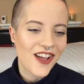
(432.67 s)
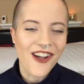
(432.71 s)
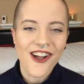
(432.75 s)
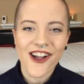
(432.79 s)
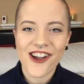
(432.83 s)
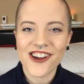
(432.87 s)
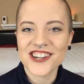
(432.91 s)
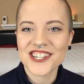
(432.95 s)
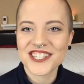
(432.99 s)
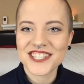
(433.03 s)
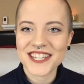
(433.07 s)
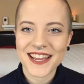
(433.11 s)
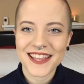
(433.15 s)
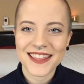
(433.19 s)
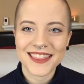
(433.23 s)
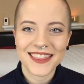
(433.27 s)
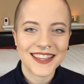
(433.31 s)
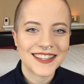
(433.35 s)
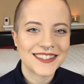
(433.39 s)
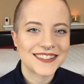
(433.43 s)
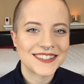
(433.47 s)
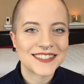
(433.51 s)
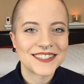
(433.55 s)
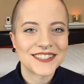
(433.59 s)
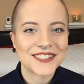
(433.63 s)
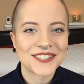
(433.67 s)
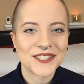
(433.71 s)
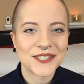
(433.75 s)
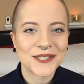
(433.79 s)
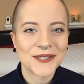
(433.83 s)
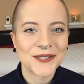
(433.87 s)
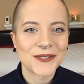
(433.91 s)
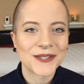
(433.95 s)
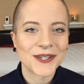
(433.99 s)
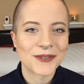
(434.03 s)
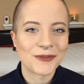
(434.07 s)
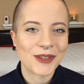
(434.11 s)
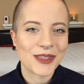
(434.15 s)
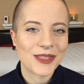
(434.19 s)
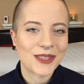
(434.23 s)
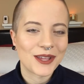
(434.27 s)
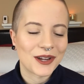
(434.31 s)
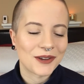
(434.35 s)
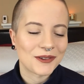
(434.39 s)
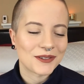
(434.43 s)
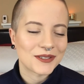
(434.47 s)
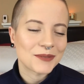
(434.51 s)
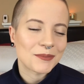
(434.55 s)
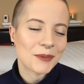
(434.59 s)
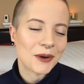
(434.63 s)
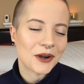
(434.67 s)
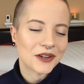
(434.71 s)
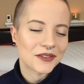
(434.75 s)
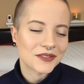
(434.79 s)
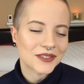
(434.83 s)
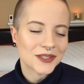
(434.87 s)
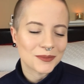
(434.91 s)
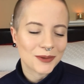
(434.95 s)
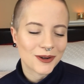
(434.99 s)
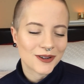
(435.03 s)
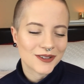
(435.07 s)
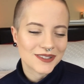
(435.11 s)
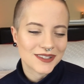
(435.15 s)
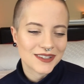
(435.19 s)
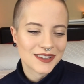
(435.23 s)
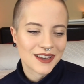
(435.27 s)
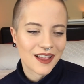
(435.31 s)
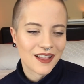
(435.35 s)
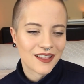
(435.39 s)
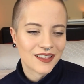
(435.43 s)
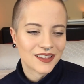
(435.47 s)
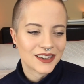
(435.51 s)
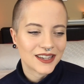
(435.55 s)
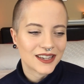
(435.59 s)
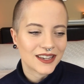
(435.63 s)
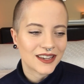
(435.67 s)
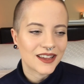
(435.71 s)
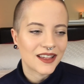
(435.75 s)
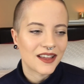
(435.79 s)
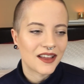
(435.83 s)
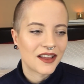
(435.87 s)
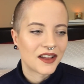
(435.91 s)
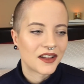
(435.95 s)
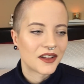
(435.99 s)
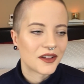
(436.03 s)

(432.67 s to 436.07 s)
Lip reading: RJ thing to do, and we thought it was part of his personality,